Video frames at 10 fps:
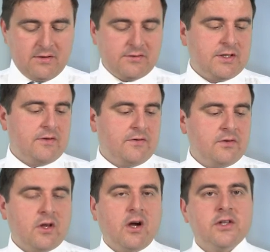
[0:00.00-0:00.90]
obviously, if
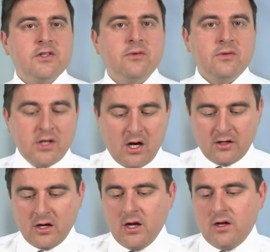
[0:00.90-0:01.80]
you die too
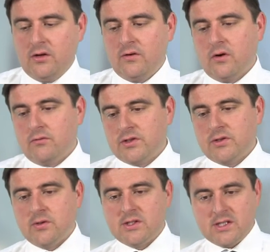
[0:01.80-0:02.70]
young, you've got
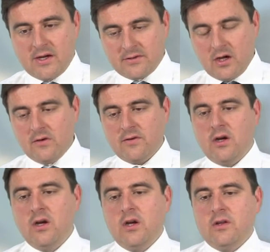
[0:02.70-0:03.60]
resources left
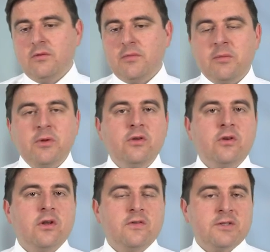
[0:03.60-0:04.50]
over that maybe you
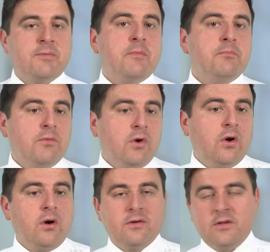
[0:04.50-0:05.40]
could have spent
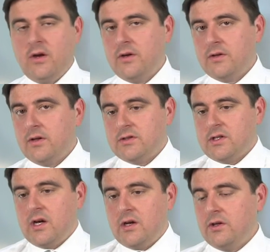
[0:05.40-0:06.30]
more knowing
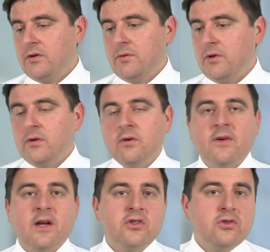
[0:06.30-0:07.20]
that you would
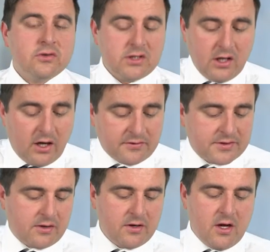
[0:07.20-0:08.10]
have had a shorter life.
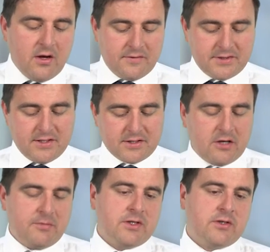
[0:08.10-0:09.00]
So obviously there's
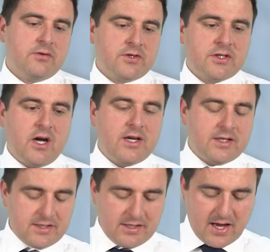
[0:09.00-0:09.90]
going to be
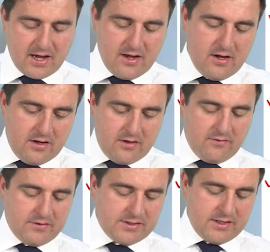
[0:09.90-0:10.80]
two-sided to that, and
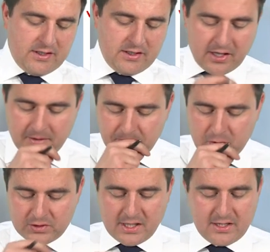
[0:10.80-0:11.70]
obviously
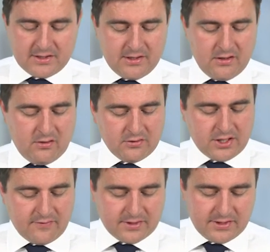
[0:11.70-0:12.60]
mortality and
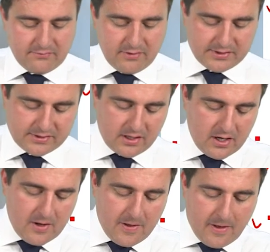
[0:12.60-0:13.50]
longevity risk.
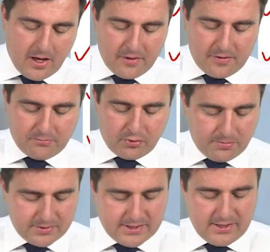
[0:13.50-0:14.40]
The
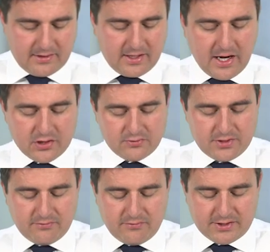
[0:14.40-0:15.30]
property and
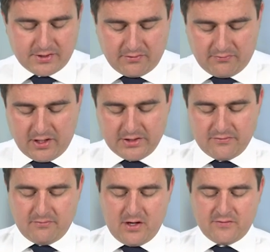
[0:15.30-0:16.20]
casualty risk arise
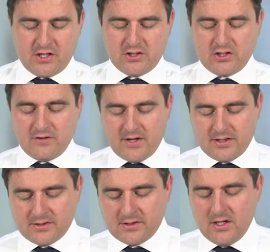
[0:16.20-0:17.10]
from life-changing
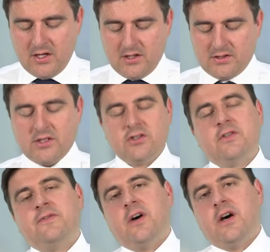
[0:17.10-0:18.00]
events such
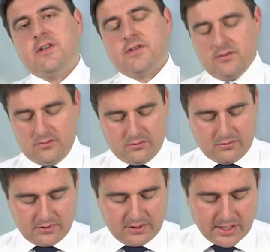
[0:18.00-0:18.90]
as fires
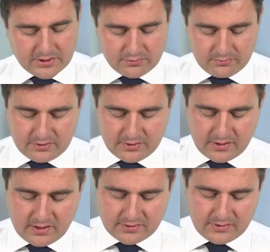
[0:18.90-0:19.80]
or natural
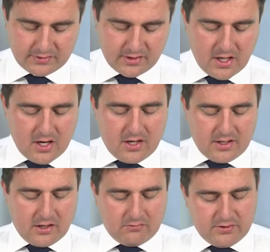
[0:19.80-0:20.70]
disasters.
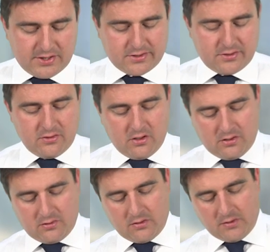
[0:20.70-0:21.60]
Now, risks do
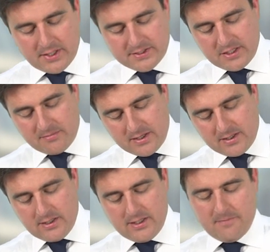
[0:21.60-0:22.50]
not arise
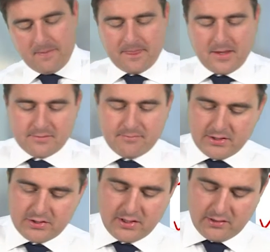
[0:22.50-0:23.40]
independently. Does
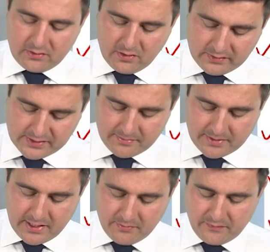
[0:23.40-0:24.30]
mention a little
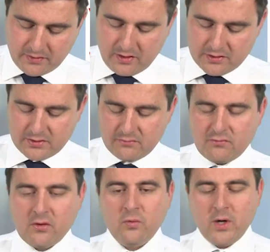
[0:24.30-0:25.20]
concept here with regards to the
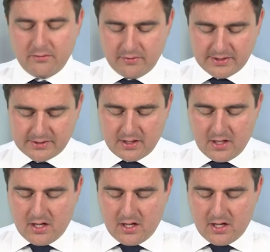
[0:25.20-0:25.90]
wrong way risk,